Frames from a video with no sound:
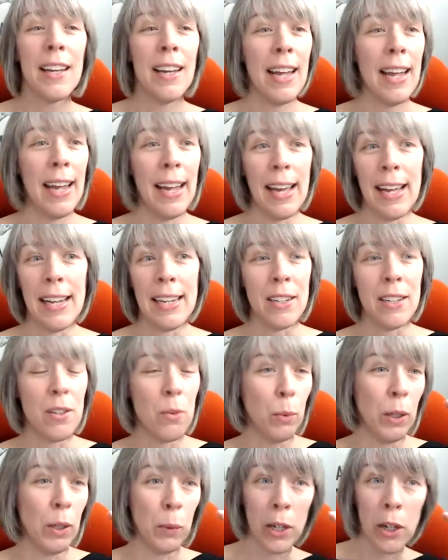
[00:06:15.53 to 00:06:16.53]
and
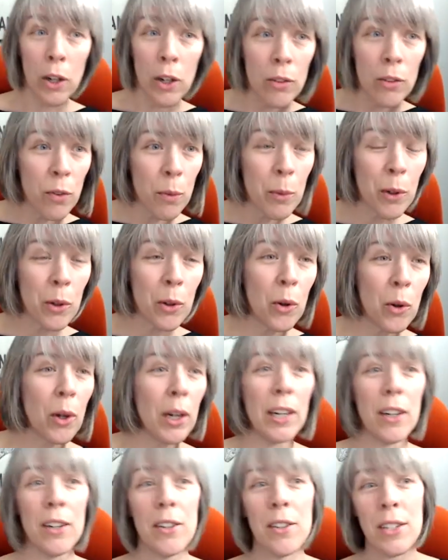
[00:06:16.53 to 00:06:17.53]
we heard from their
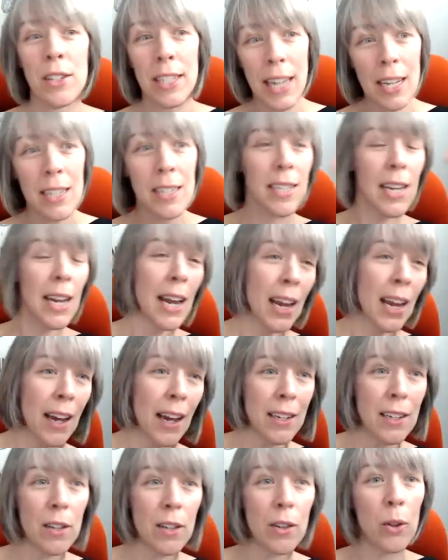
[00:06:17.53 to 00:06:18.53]
lawyers. Yes,
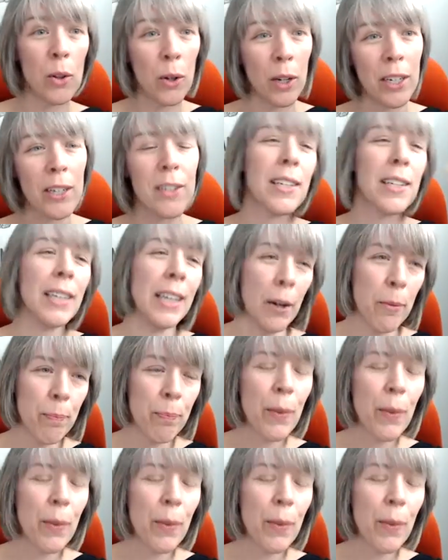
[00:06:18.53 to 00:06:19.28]
and the lawyers, you know.